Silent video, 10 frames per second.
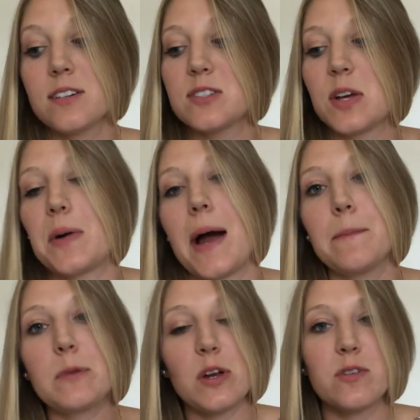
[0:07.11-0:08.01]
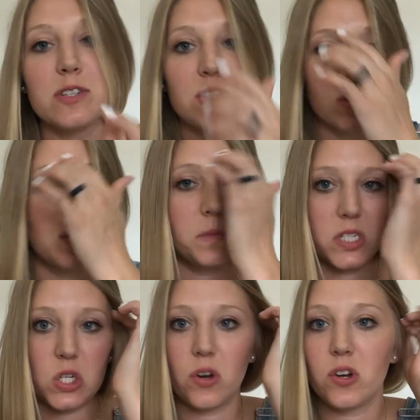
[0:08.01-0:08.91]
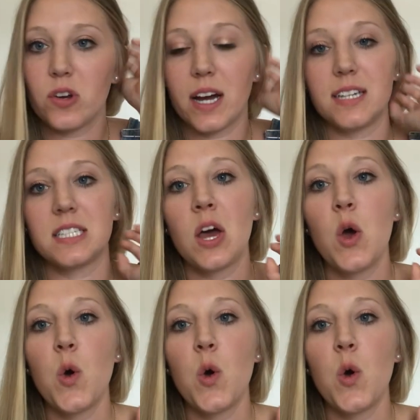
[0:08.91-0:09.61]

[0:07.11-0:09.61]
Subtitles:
So I'm going to be showing you guys